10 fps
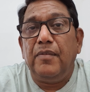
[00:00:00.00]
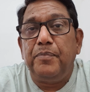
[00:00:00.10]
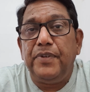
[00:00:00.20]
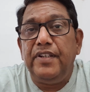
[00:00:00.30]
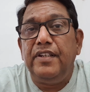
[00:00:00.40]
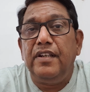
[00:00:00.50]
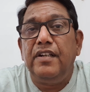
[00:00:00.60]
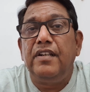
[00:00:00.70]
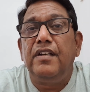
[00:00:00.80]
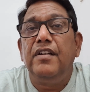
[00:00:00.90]

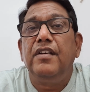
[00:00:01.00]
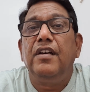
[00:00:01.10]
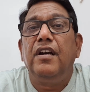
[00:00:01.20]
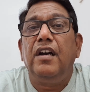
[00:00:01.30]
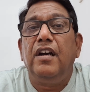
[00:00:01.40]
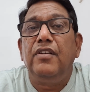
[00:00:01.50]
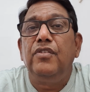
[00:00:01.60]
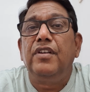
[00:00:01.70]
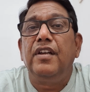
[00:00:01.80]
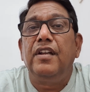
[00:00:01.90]
period you
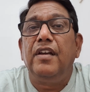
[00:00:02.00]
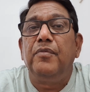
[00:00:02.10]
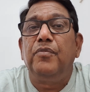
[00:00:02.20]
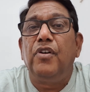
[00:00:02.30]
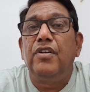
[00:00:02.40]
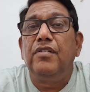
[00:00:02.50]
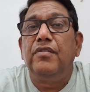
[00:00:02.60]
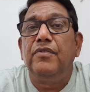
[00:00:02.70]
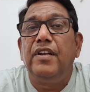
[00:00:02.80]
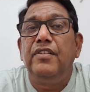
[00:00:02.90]
can have what
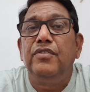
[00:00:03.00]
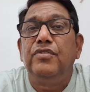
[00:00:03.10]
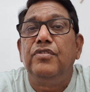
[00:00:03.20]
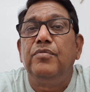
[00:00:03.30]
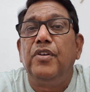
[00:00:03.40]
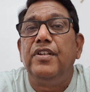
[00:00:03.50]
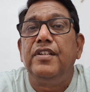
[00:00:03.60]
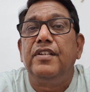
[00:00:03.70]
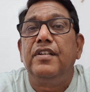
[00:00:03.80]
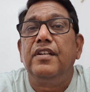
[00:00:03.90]
when you should
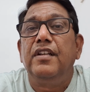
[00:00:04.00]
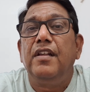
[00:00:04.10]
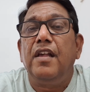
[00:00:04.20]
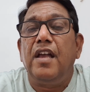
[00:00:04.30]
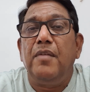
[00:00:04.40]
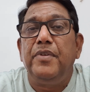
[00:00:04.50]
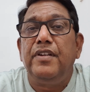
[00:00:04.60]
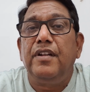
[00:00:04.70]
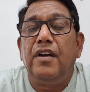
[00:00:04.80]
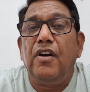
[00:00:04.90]
monitor. I
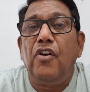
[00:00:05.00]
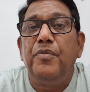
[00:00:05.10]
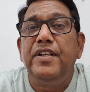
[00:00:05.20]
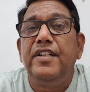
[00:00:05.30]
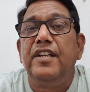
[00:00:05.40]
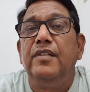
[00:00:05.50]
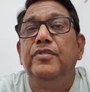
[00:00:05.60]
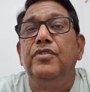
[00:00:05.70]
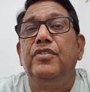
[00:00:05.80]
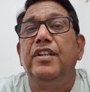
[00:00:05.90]
mean how many times
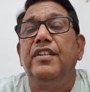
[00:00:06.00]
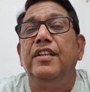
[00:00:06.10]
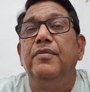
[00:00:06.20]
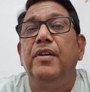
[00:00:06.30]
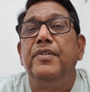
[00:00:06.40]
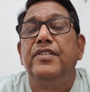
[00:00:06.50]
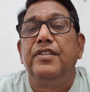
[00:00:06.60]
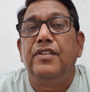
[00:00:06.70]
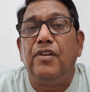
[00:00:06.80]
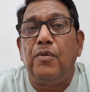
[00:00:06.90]
you take the
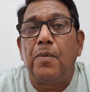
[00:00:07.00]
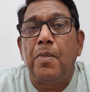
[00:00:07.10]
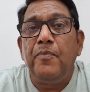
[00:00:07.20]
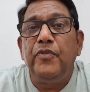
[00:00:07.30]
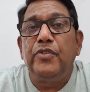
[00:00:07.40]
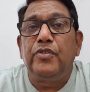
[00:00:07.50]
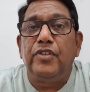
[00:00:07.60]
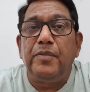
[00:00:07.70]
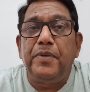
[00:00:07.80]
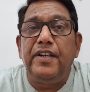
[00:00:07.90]
vibration now. So
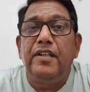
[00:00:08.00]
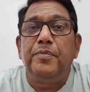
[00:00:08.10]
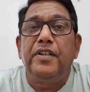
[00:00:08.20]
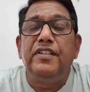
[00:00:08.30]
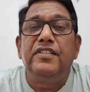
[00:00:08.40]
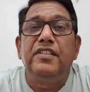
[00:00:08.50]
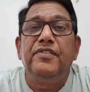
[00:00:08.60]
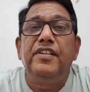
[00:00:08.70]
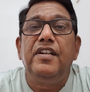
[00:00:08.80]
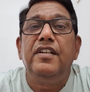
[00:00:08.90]
depending upon the
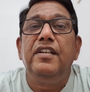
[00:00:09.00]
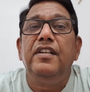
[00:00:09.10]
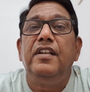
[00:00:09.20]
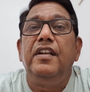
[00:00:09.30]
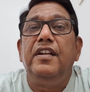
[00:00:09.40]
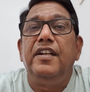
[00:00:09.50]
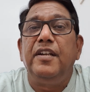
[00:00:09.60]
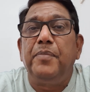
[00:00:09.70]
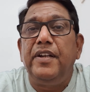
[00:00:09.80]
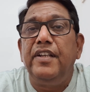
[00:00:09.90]
severity,
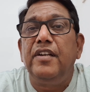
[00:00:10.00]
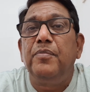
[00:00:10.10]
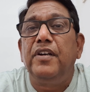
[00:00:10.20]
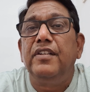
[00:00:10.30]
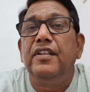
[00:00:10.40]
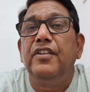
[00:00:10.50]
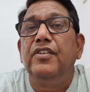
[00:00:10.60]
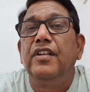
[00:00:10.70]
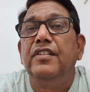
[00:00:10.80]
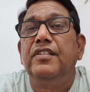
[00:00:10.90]
depending upon the you
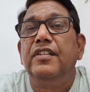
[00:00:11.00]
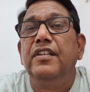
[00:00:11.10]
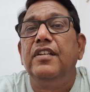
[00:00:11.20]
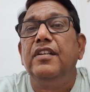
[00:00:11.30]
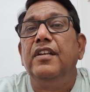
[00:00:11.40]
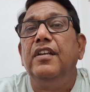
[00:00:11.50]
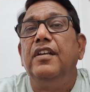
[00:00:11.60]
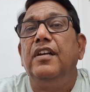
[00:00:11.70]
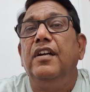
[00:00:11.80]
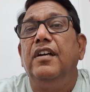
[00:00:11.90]
can say
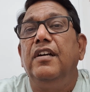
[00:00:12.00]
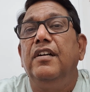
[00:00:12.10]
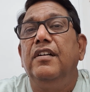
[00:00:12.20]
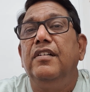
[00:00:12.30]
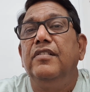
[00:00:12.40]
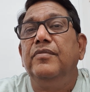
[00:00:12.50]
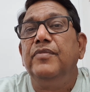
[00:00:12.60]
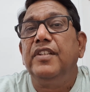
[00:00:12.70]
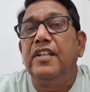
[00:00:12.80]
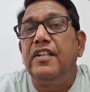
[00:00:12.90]

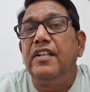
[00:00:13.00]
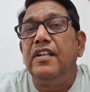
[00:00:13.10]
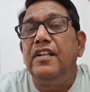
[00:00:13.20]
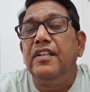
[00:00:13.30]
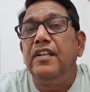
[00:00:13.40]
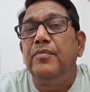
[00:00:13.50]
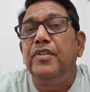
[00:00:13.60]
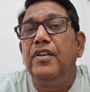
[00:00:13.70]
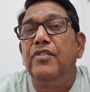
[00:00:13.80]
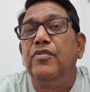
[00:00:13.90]
criticality of
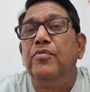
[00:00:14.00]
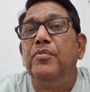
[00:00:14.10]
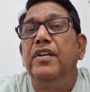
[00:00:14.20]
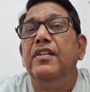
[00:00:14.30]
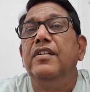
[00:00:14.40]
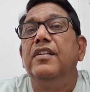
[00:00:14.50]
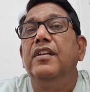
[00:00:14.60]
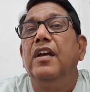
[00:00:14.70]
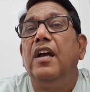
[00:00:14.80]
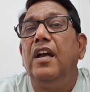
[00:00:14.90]
the equipment,
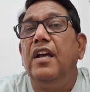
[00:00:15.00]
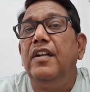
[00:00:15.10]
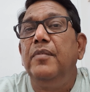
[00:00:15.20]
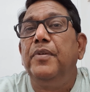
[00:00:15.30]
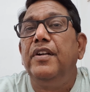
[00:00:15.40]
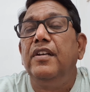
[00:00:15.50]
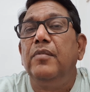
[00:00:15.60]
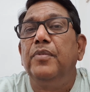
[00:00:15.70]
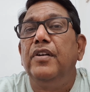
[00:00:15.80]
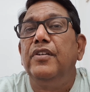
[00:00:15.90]
and depending
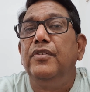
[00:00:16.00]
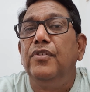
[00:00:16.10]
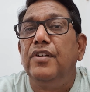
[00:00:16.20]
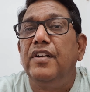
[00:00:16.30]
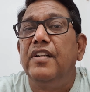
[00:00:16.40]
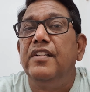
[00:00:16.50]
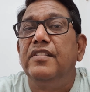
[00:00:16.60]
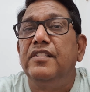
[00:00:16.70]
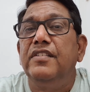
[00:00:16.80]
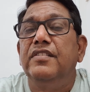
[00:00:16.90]
upon your
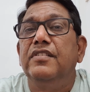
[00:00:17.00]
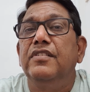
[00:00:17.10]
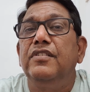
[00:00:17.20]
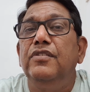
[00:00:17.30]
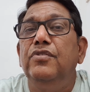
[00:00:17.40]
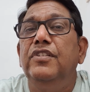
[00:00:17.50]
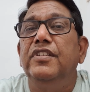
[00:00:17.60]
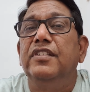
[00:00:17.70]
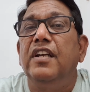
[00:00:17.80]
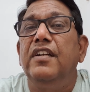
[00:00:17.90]
analysis, you
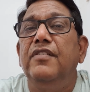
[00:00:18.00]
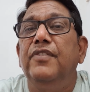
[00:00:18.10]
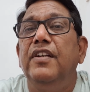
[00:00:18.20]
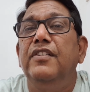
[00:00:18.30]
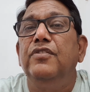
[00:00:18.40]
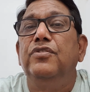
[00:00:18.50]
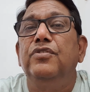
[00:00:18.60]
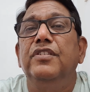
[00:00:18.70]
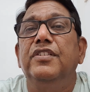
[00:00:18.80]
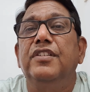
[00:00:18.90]
decide when you
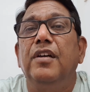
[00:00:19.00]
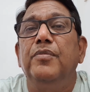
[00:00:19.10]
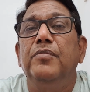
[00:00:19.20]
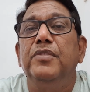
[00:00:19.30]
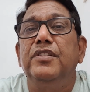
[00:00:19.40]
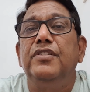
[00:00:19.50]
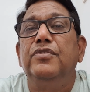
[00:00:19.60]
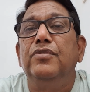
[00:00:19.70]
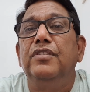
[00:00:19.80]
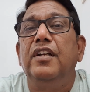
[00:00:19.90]
should stop the machine
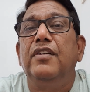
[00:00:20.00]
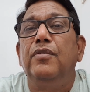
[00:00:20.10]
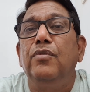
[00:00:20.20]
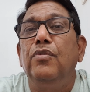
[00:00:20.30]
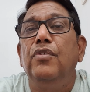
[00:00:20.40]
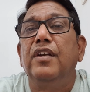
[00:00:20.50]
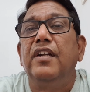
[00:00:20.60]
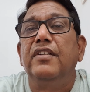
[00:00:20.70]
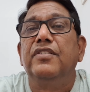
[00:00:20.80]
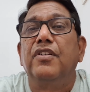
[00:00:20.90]
so that no
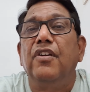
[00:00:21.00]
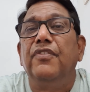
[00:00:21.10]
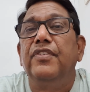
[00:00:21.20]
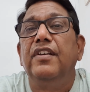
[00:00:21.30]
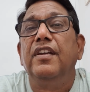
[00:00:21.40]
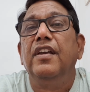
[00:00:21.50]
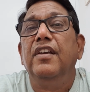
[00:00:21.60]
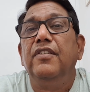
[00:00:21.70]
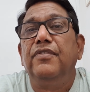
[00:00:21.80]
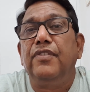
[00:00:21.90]
catastrophic
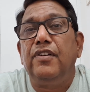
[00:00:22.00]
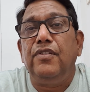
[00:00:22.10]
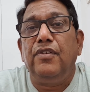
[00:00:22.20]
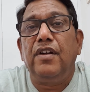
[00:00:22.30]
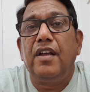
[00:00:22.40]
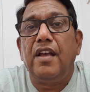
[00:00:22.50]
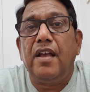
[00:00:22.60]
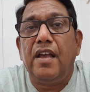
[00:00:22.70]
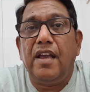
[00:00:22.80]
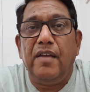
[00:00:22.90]
failure
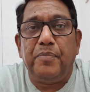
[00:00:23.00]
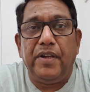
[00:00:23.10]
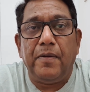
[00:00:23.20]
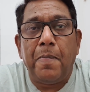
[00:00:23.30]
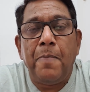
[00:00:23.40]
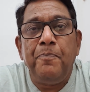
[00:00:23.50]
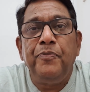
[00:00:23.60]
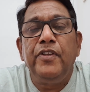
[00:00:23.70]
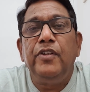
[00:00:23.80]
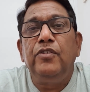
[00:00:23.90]
happen.
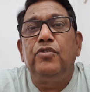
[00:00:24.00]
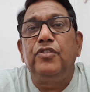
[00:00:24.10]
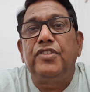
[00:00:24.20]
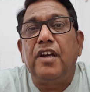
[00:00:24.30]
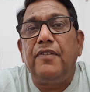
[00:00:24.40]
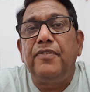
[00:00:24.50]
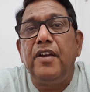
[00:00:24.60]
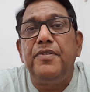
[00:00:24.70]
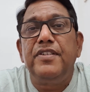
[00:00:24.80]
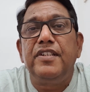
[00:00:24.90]
So sharp
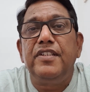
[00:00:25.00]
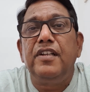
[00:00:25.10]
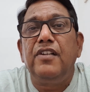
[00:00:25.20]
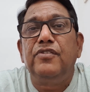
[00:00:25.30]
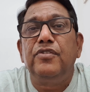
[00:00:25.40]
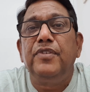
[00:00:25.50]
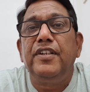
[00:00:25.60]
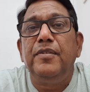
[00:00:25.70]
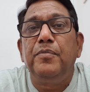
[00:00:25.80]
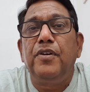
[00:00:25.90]
vibration is also very
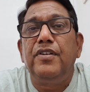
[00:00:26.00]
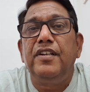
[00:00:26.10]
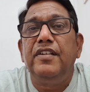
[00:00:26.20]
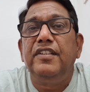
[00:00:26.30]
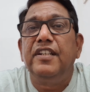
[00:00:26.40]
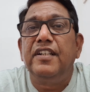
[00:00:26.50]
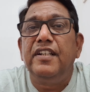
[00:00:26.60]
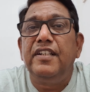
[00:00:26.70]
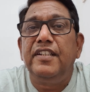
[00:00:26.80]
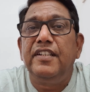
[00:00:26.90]
important. Generally
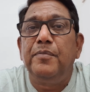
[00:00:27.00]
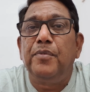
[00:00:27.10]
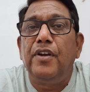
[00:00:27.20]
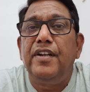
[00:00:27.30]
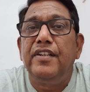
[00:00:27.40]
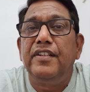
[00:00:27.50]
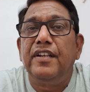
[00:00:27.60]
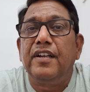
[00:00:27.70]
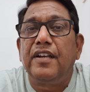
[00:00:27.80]
it is employed in the